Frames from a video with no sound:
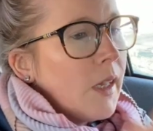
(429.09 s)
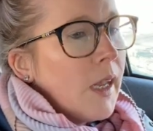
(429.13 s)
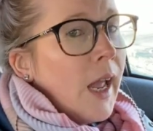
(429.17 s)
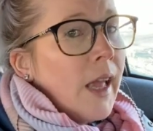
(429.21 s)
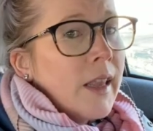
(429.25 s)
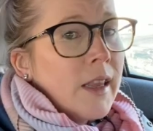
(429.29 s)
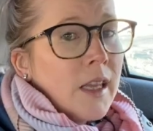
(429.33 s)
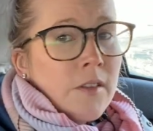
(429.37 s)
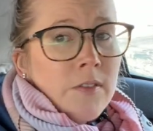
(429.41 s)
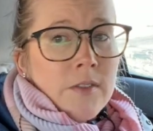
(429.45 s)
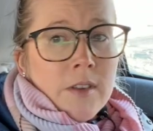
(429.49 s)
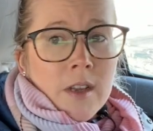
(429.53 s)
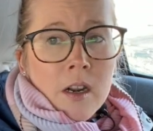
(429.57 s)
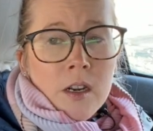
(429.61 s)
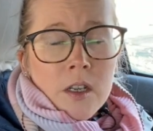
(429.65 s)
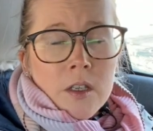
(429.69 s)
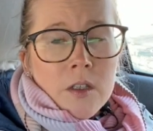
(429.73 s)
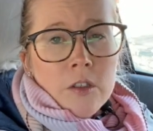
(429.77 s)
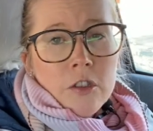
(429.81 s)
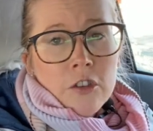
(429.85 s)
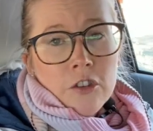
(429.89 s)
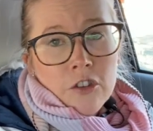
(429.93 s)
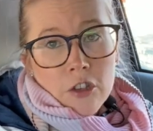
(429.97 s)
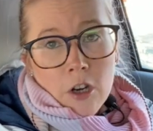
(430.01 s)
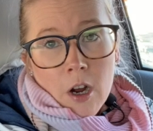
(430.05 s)
And they've done a
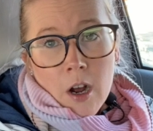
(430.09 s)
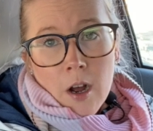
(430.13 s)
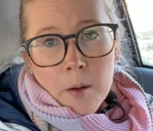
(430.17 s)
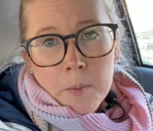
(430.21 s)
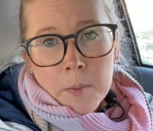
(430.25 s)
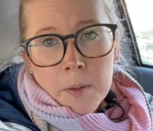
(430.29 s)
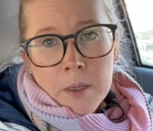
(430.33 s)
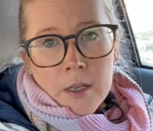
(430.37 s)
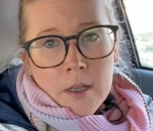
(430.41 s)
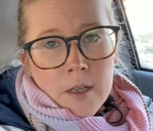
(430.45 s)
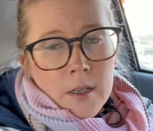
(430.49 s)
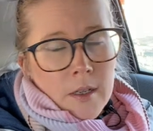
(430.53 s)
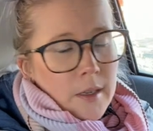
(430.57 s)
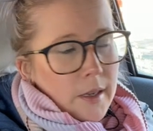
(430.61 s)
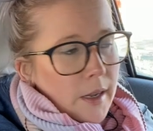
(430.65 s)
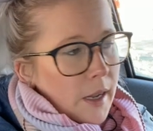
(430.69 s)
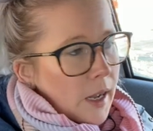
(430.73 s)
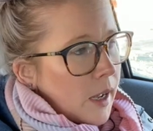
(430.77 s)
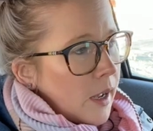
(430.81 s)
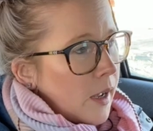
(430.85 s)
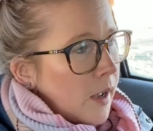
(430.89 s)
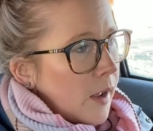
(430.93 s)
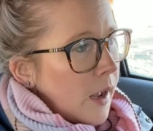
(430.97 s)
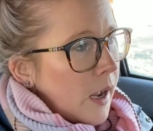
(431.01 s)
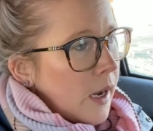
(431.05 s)
good job.
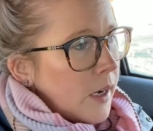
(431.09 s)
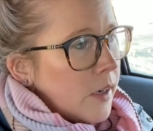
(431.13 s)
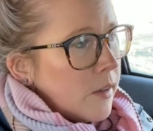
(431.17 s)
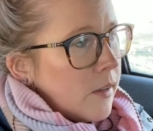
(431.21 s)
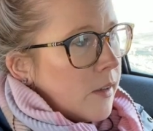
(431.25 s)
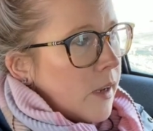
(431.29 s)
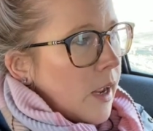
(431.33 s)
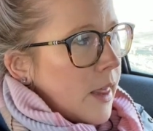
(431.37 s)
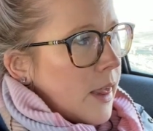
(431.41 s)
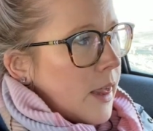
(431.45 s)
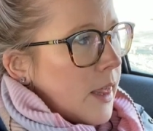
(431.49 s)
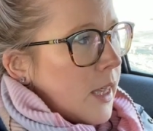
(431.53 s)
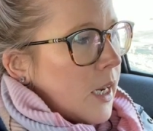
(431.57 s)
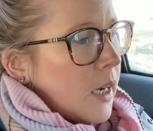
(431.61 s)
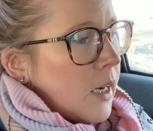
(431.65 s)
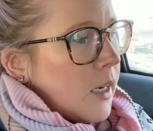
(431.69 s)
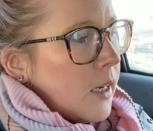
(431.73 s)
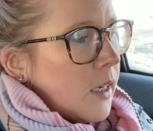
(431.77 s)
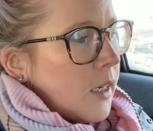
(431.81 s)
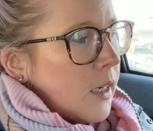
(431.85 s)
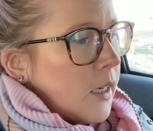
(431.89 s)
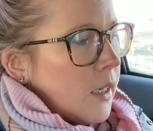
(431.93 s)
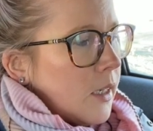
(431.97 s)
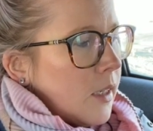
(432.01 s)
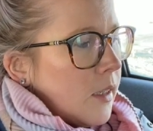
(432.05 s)
I think
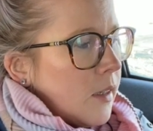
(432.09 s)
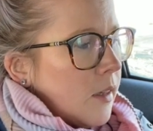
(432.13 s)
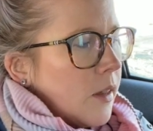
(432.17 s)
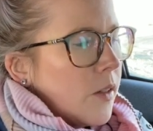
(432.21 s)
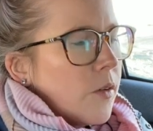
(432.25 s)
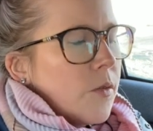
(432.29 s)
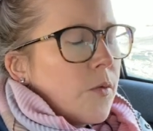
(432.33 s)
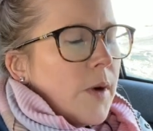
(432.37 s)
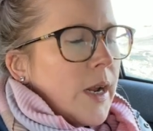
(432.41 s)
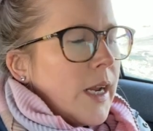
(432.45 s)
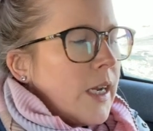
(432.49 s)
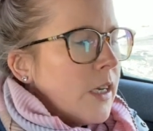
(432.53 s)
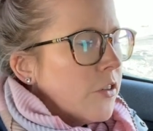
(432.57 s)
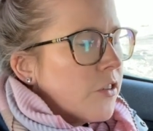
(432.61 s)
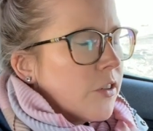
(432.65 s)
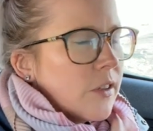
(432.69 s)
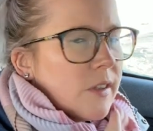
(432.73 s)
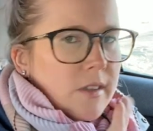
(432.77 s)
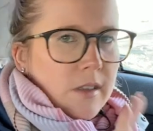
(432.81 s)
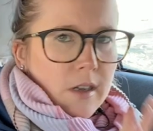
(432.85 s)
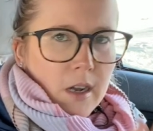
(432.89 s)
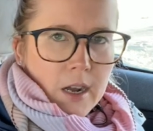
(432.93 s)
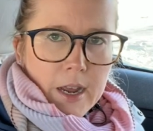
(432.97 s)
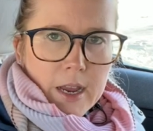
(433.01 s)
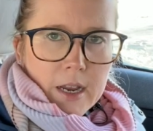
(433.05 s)
the range
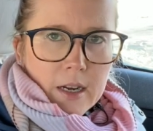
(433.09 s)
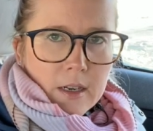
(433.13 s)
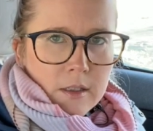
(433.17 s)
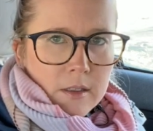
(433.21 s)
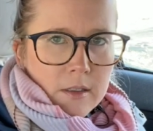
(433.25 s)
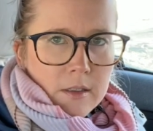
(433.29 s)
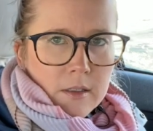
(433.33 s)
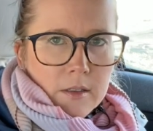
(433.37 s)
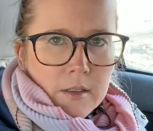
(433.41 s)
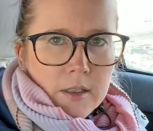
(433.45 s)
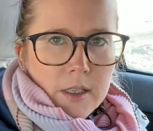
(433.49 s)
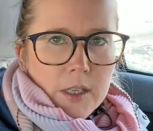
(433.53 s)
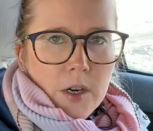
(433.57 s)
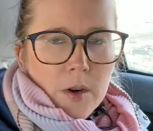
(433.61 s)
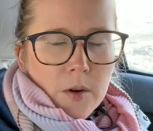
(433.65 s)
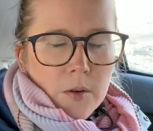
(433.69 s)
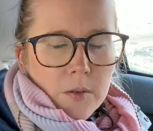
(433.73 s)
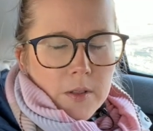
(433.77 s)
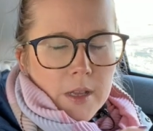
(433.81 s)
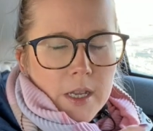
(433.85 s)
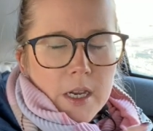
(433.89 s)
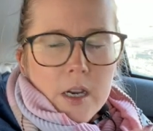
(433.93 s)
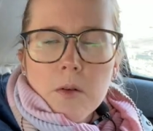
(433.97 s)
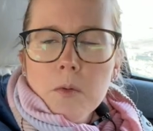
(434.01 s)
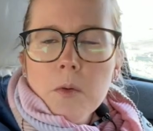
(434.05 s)
aside, you know,
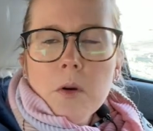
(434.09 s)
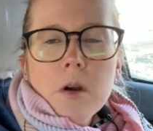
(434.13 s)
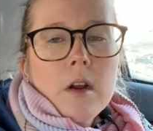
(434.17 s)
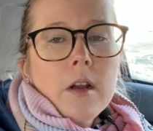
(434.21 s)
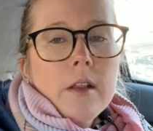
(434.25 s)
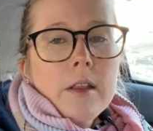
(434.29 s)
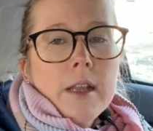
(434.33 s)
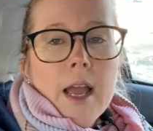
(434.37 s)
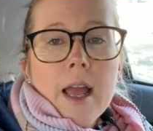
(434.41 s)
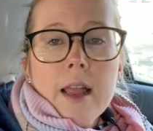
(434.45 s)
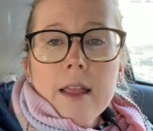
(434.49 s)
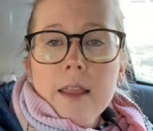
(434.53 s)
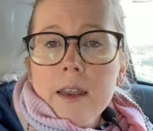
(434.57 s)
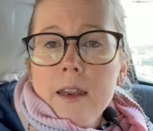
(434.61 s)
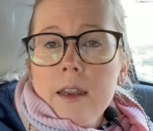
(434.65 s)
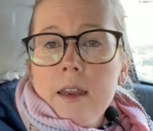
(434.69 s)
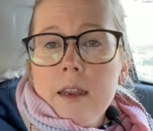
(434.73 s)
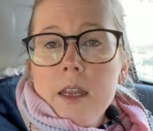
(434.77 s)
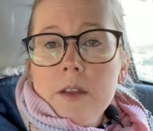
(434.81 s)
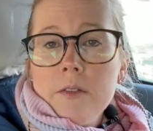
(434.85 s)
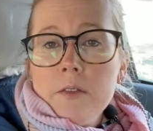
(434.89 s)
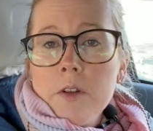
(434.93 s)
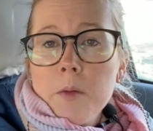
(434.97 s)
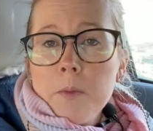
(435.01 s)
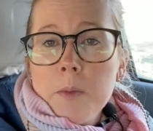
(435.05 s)
they can work on that. They can
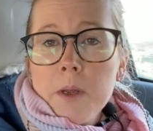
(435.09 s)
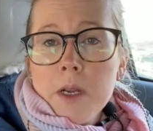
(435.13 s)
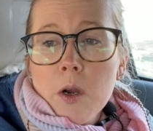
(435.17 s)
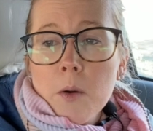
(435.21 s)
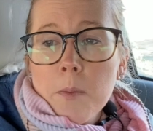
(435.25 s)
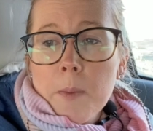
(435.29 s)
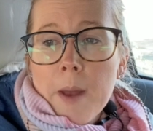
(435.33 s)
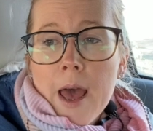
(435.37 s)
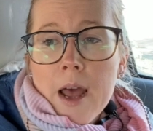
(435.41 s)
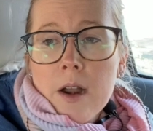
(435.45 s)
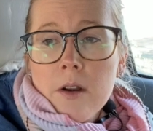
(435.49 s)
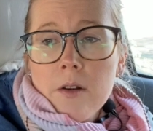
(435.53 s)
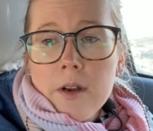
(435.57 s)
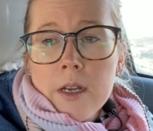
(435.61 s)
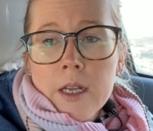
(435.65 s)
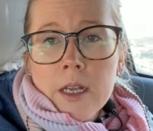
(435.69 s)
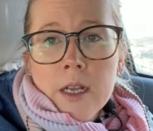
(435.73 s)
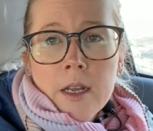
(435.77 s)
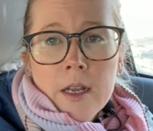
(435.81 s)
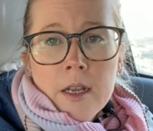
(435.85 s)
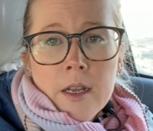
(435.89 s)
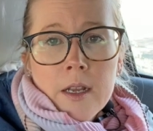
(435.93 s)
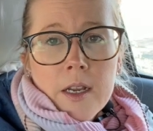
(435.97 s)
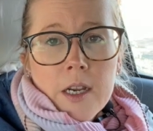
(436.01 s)
give it a bigger battery.